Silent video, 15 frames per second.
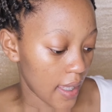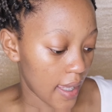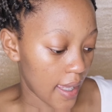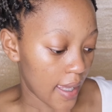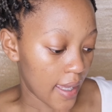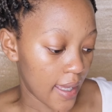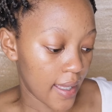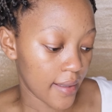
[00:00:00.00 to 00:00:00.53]

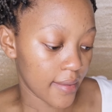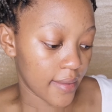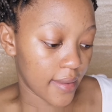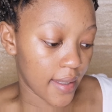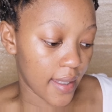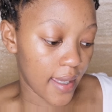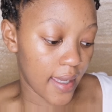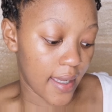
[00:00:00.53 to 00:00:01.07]
And
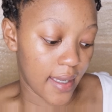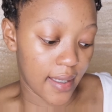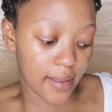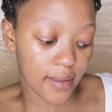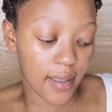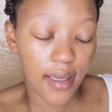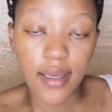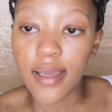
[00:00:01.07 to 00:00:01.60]

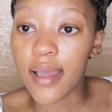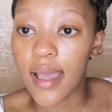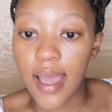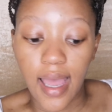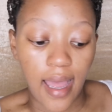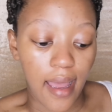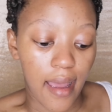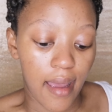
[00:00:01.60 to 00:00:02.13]
then
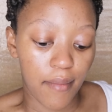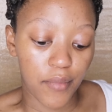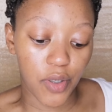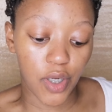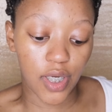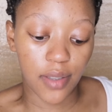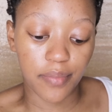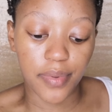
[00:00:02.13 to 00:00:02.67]
I'm
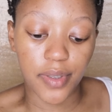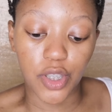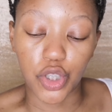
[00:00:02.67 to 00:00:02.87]
gonna be